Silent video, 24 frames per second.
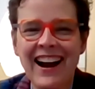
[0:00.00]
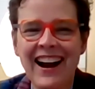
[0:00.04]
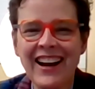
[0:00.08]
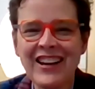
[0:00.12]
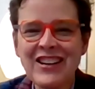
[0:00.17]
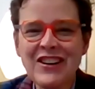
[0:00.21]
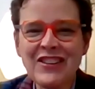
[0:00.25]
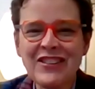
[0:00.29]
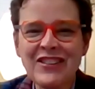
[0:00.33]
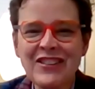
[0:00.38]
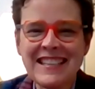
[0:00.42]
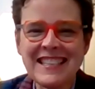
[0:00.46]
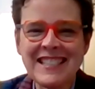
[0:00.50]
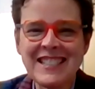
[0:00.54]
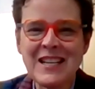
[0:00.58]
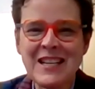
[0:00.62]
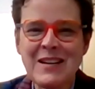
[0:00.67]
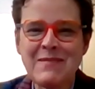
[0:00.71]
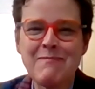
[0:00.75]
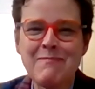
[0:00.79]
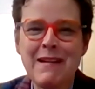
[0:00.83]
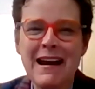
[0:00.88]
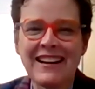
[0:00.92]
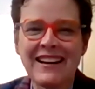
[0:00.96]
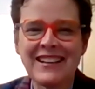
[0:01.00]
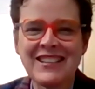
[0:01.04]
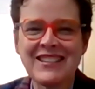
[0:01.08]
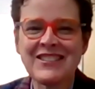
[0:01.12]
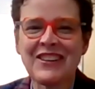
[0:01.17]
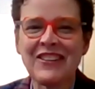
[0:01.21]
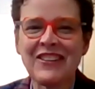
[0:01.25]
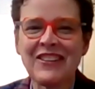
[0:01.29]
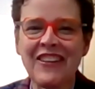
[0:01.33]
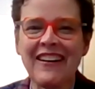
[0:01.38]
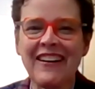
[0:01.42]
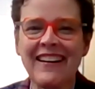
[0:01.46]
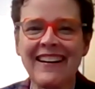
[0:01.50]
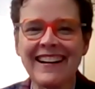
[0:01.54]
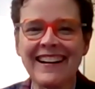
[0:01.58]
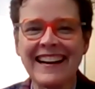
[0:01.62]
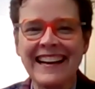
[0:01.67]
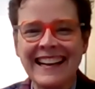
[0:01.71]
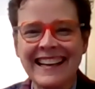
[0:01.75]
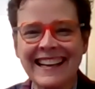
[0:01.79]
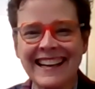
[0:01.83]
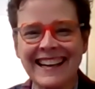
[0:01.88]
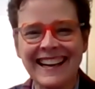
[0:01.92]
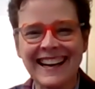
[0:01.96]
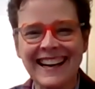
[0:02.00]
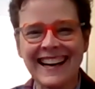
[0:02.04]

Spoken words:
I can only sit back so long.